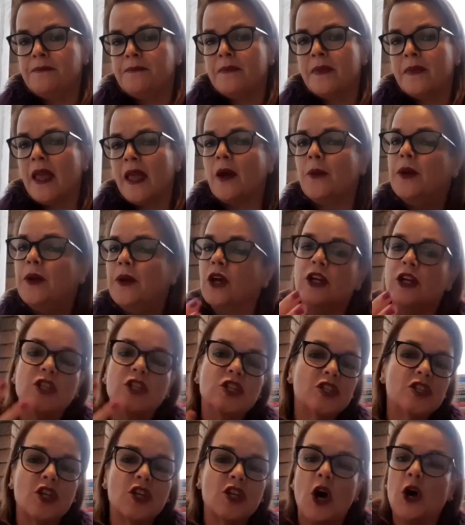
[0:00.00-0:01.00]
And we're going to
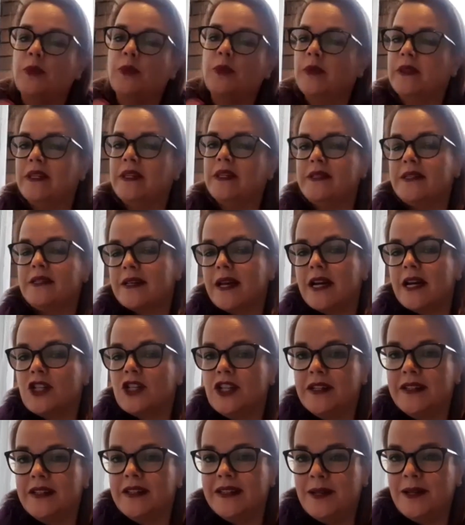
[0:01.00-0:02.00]
just open the discussion
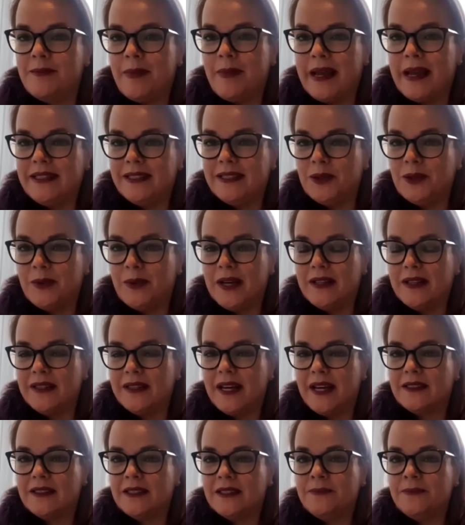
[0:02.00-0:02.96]
and debate around that.